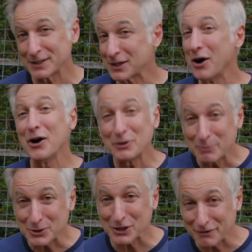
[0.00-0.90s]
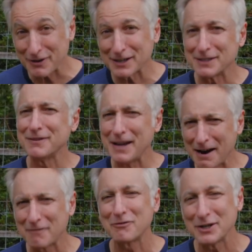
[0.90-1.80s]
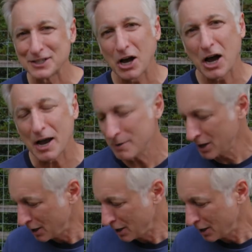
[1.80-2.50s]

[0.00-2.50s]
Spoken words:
It's 100% effective every time,